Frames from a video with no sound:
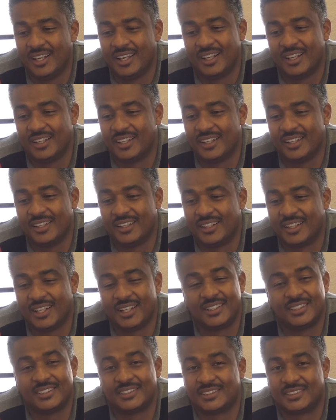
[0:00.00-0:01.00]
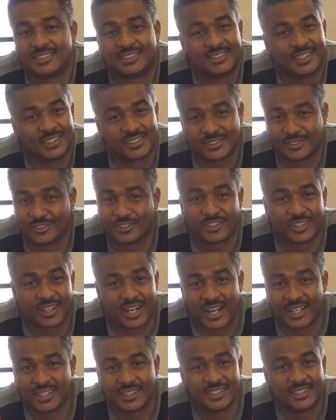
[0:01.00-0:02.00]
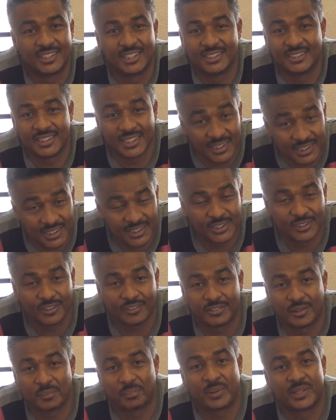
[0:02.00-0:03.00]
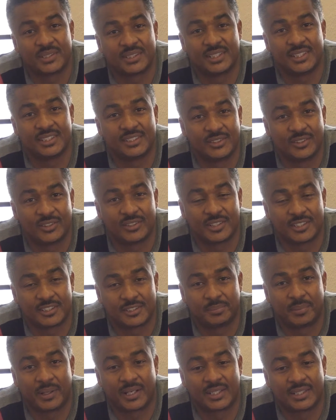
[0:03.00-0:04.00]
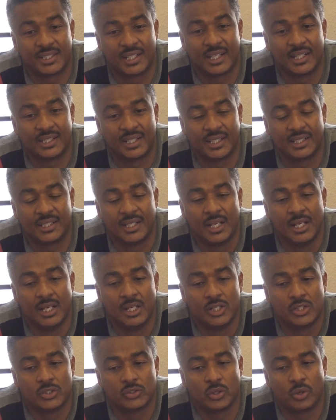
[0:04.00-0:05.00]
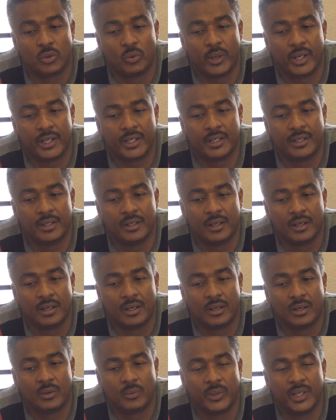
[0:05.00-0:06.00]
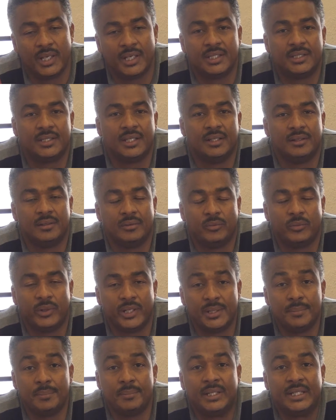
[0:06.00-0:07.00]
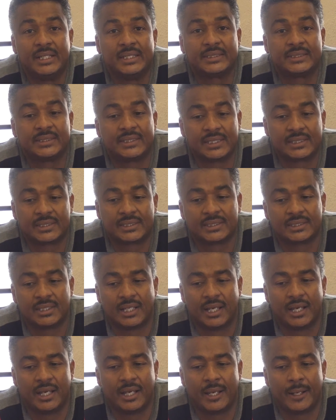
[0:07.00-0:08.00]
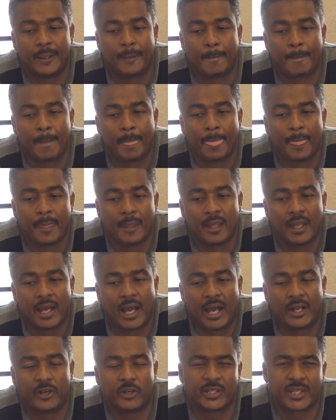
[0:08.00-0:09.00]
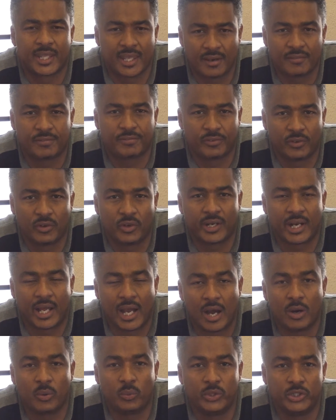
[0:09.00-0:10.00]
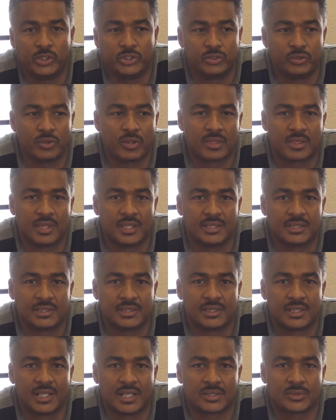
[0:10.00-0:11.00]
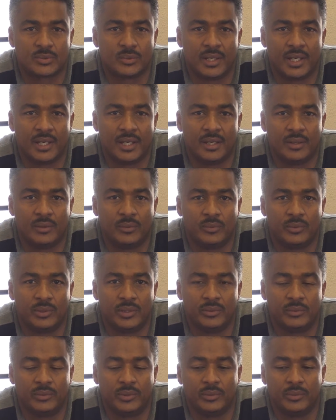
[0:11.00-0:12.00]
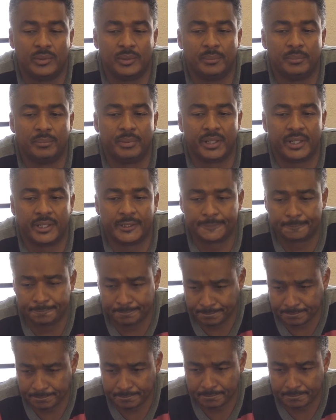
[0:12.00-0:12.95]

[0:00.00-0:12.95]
uh, that is just not right. The dignity of the person is not respected, and so when we we ministers um, are not careful on how we do things, that's where we, we will bring,